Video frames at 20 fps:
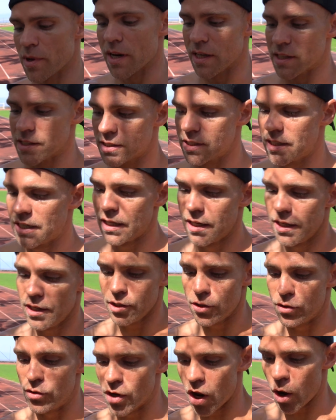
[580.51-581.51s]
And it's,
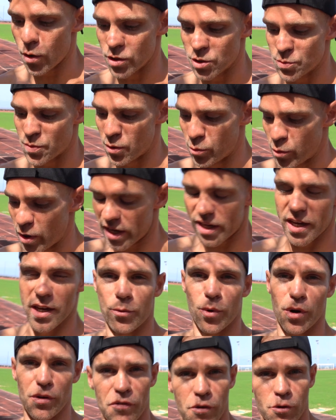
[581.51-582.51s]
you know, it's been
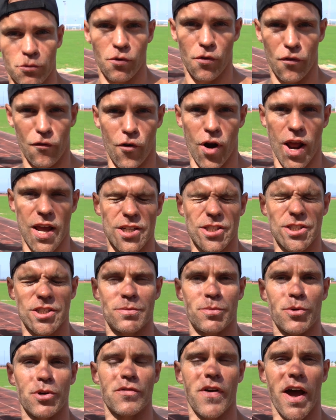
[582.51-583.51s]
wicked when you feel
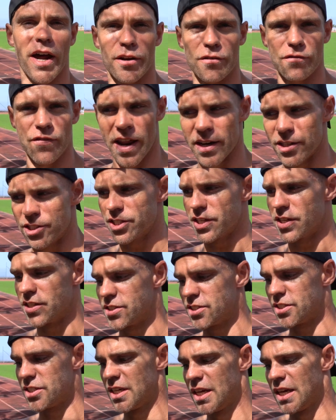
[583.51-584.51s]
refreshed, but you've had
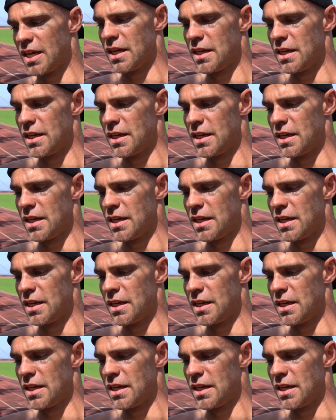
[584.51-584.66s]
adventures,